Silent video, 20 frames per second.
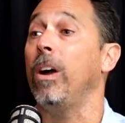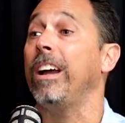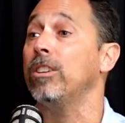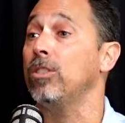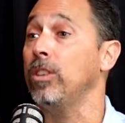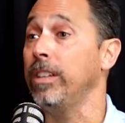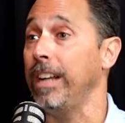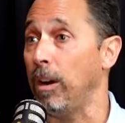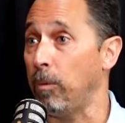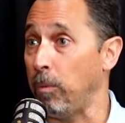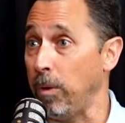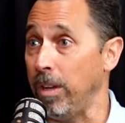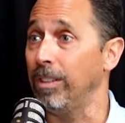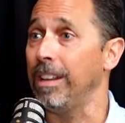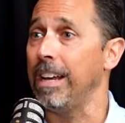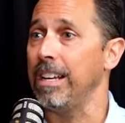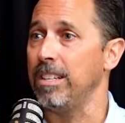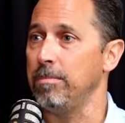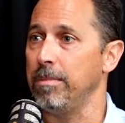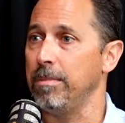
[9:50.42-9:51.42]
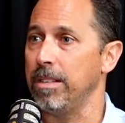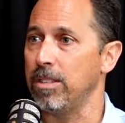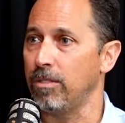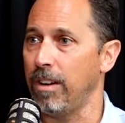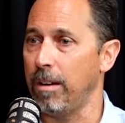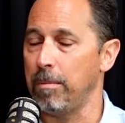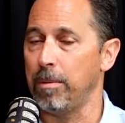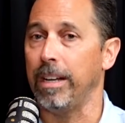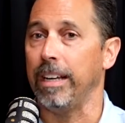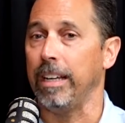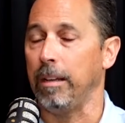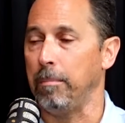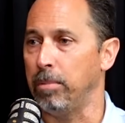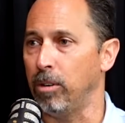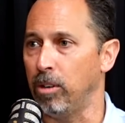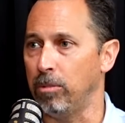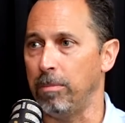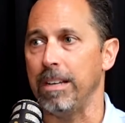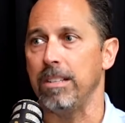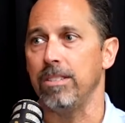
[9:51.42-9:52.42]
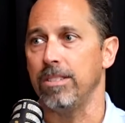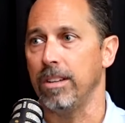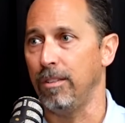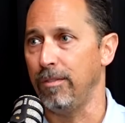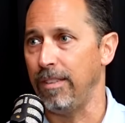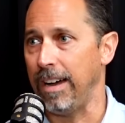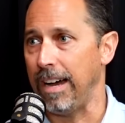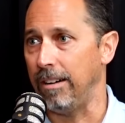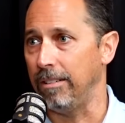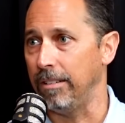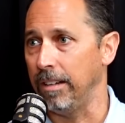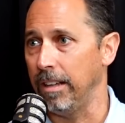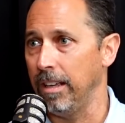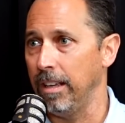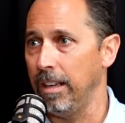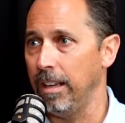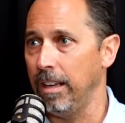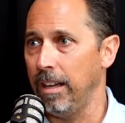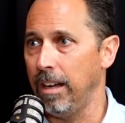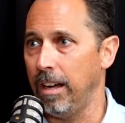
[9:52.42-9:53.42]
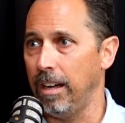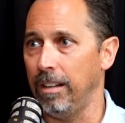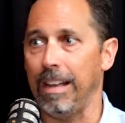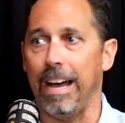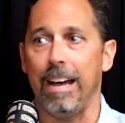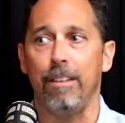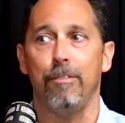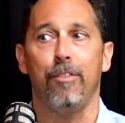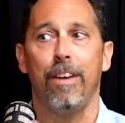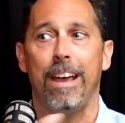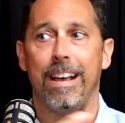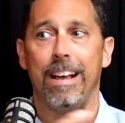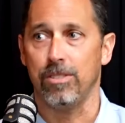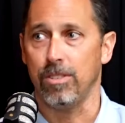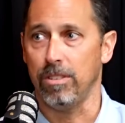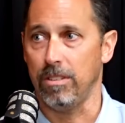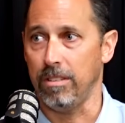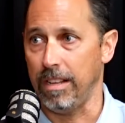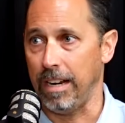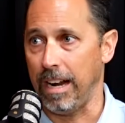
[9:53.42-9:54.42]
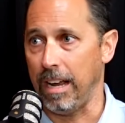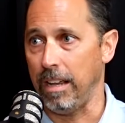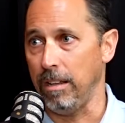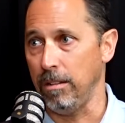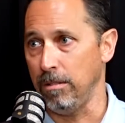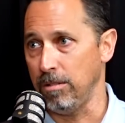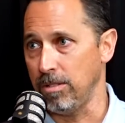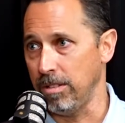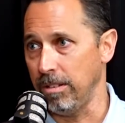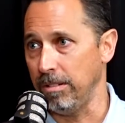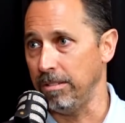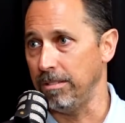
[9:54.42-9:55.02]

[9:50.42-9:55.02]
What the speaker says: now realize I'm in the scramble, and I can pull myself out a lot faster than I used to.